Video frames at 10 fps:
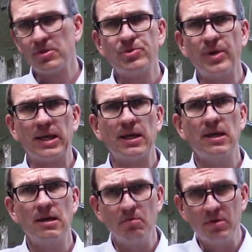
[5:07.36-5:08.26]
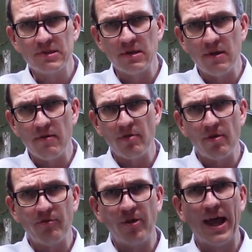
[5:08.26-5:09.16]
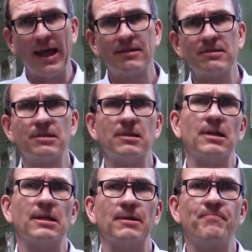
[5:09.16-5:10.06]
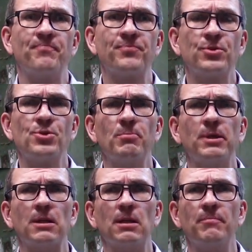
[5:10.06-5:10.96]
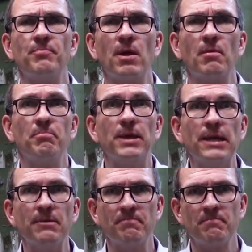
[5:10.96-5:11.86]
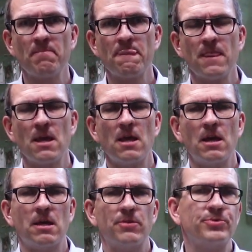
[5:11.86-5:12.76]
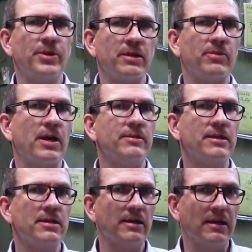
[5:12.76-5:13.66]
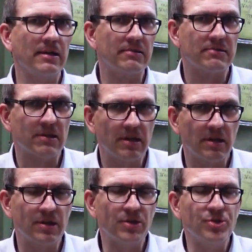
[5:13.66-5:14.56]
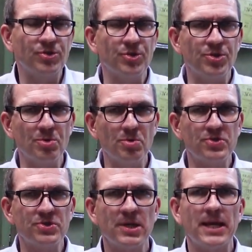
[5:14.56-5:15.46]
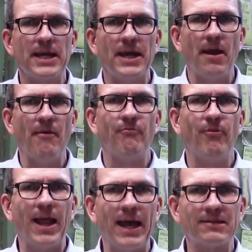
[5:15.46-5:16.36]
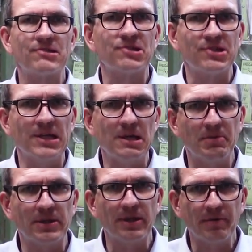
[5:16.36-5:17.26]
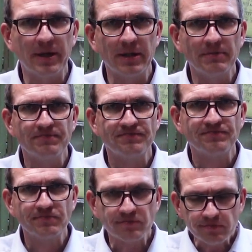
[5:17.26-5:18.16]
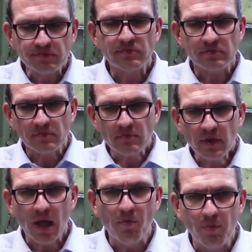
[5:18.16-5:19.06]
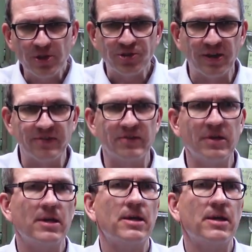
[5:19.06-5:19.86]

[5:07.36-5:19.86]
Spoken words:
the trick with the flat cubical pin? The trick, the idea is to use a flat steel material which is